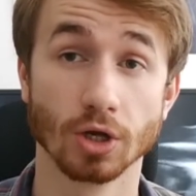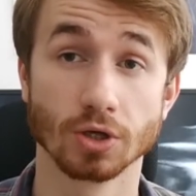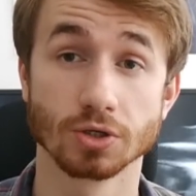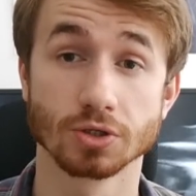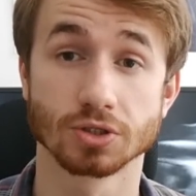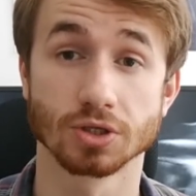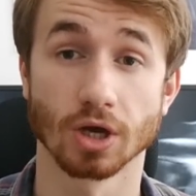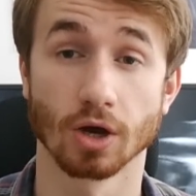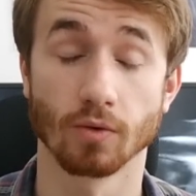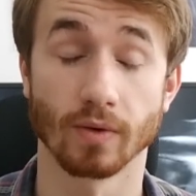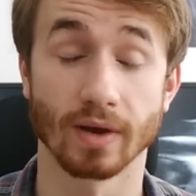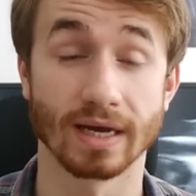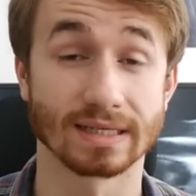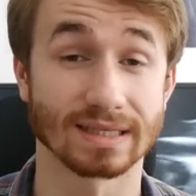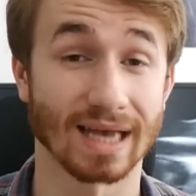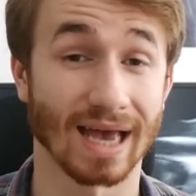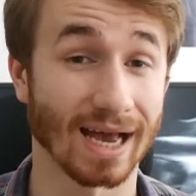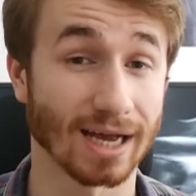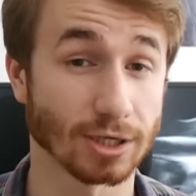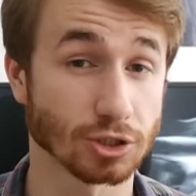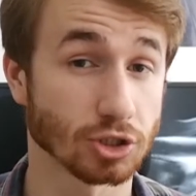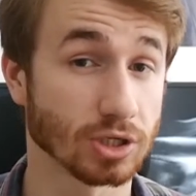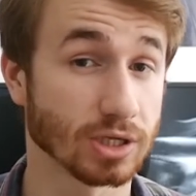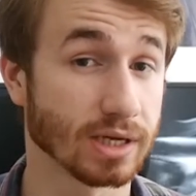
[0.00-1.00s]
so it's
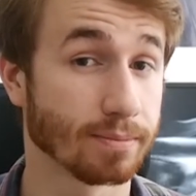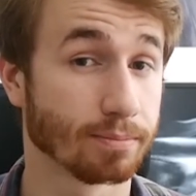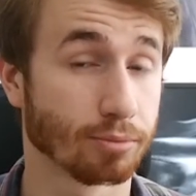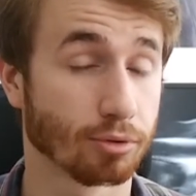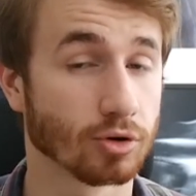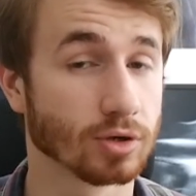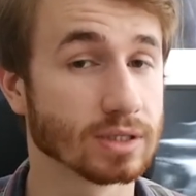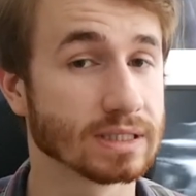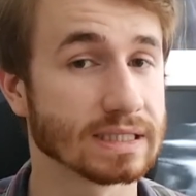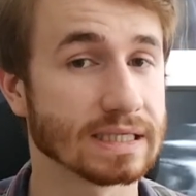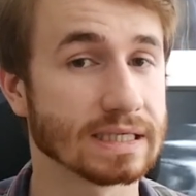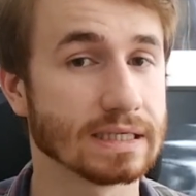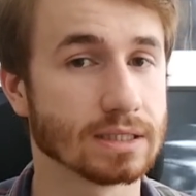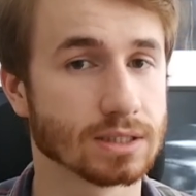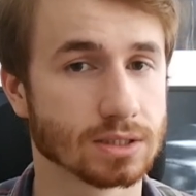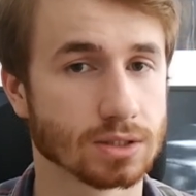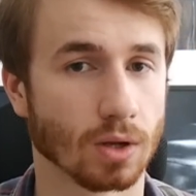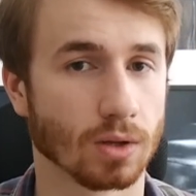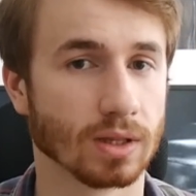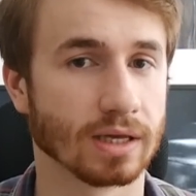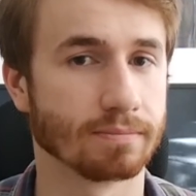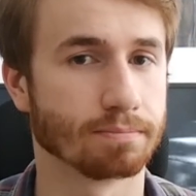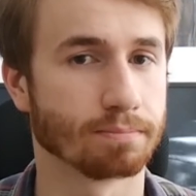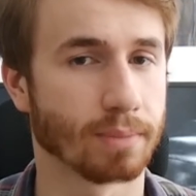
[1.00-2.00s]
actually a pretty
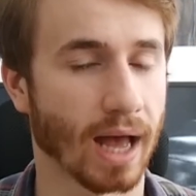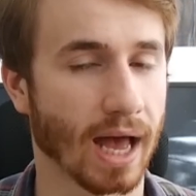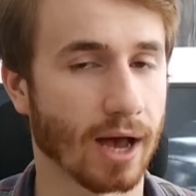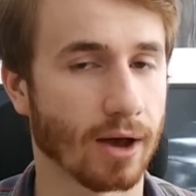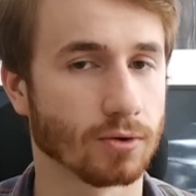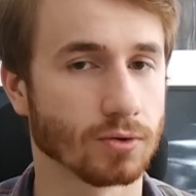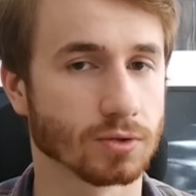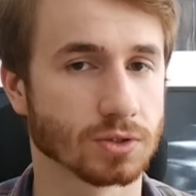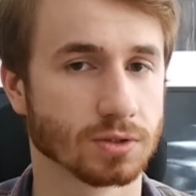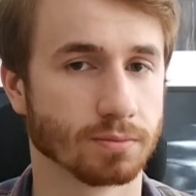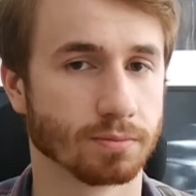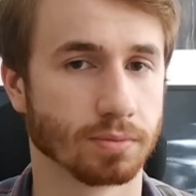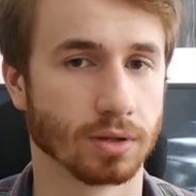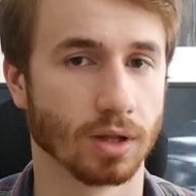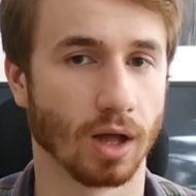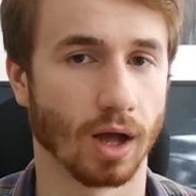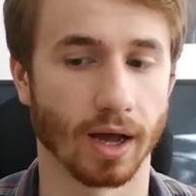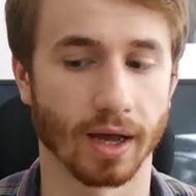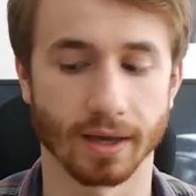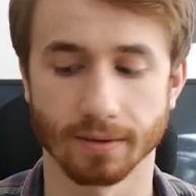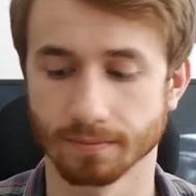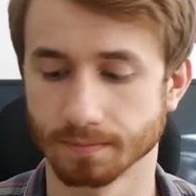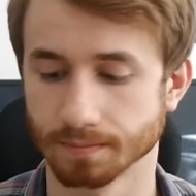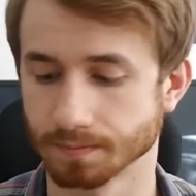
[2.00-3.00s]
solid power
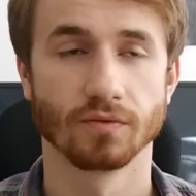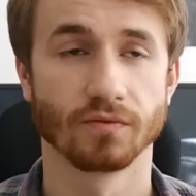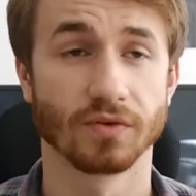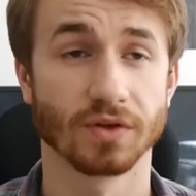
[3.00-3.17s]
supply.